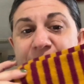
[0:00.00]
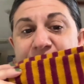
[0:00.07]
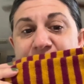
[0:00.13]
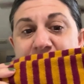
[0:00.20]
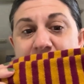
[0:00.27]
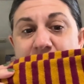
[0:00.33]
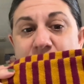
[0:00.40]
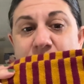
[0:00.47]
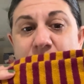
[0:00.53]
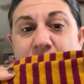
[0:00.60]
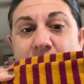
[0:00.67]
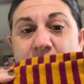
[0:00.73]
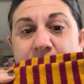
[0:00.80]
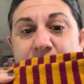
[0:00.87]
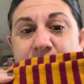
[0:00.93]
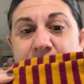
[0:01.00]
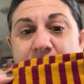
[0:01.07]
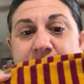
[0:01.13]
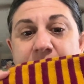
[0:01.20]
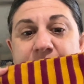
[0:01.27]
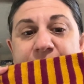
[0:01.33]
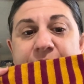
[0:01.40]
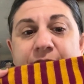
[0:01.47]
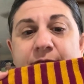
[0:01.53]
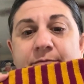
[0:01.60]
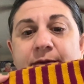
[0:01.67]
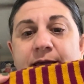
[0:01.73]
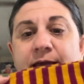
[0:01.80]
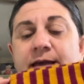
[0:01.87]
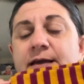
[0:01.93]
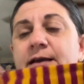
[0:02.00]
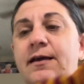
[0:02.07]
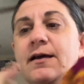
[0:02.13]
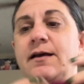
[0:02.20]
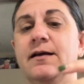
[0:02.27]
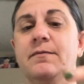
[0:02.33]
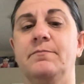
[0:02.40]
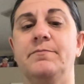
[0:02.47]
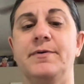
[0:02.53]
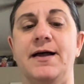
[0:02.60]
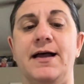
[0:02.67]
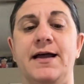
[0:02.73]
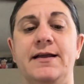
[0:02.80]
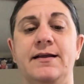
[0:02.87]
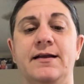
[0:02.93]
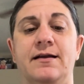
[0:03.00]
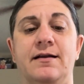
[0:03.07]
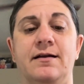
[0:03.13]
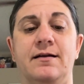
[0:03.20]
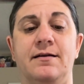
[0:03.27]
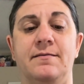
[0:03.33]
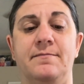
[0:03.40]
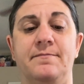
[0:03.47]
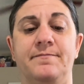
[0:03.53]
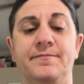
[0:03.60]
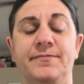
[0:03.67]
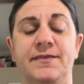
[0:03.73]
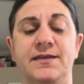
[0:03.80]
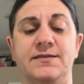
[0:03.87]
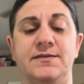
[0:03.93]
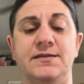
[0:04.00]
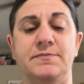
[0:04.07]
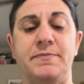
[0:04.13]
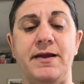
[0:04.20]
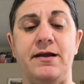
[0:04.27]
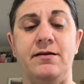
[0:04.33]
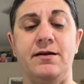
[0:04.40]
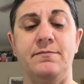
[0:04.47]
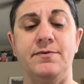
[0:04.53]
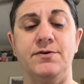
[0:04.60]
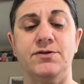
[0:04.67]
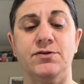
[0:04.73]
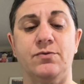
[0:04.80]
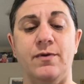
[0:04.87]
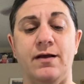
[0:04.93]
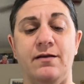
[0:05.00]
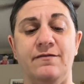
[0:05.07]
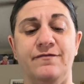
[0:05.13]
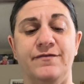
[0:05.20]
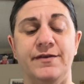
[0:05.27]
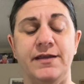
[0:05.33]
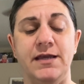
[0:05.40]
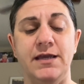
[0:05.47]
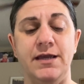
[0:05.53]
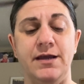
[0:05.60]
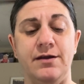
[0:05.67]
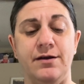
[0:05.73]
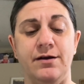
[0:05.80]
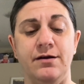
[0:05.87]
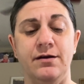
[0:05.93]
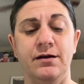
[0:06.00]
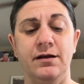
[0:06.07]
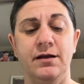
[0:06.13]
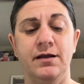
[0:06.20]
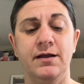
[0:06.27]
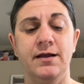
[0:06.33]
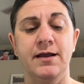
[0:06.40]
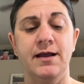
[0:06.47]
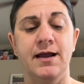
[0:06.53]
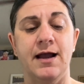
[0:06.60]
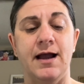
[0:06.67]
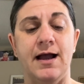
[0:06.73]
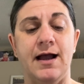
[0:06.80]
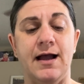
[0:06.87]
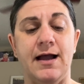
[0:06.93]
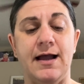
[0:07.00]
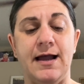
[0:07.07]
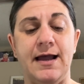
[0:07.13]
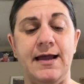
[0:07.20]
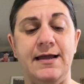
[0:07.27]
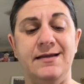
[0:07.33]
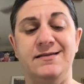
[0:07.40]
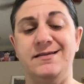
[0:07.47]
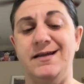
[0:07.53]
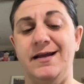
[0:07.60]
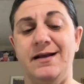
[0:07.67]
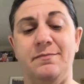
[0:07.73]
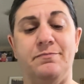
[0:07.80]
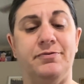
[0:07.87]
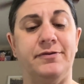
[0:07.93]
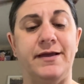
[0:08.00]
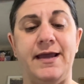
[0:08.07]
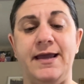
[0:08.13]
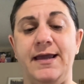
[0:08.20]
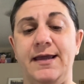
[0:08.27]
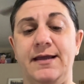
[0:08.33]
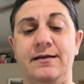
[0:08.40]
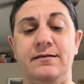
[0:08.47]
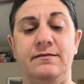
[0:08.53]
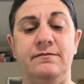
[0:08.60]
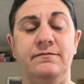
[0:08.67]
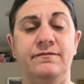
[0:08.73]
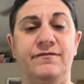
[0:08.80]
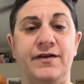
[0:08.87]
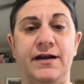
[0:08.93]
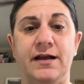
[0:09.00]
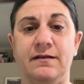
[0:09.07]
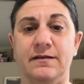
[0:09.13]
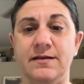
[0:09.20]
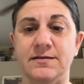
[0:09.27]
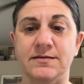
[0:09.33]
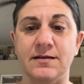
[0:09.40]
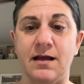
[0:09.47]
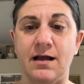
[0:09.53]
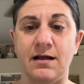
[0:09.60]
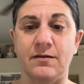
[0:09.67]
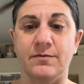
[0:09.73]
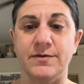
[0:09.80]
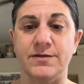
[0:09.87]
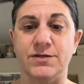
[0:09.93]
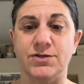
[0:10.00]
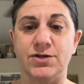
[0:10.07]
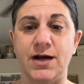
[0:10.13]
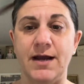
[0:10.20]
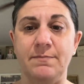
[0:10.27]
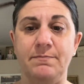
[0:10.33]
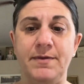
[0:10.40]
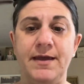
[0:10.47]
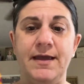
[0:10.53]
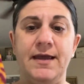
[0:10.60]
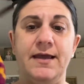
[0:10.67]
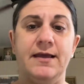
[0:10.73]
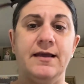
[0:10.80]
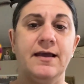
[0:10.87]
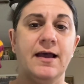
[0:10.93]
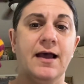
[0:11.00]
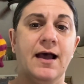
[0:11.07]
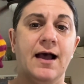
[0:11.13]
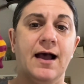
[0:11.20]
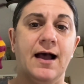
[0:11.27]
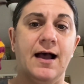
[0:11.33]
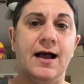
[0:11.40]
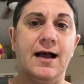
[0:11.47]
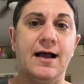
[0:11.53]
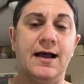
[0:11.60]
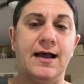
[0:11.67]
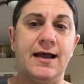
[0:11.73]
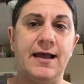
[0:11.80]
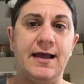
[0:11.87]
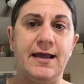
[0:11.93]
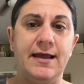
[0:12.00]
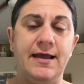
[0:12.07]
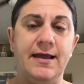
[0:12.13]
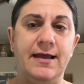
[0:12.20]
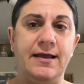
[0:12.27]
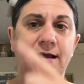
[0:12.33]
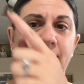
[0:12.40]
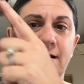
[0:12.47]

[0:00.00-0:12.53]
finished object for the week, but this is pair number 12 for the year. I did a plain vanilla sock with striping. I